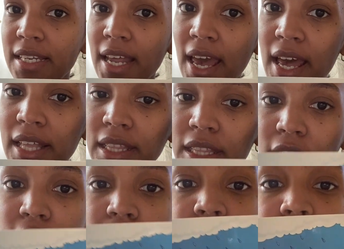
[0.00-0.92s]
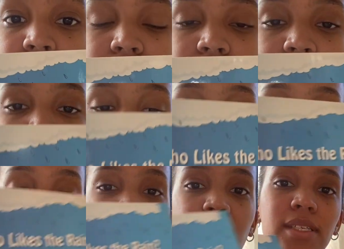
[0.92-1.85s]
and learn.
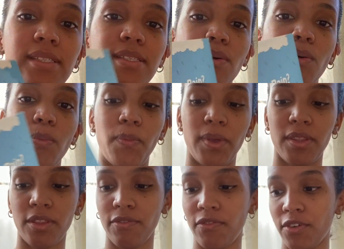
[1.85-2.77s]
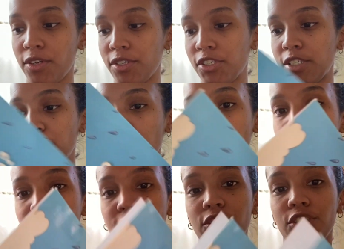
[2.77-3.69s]
Let's open the first
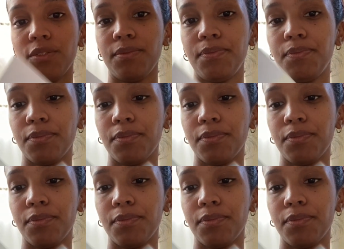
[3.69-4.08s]
page.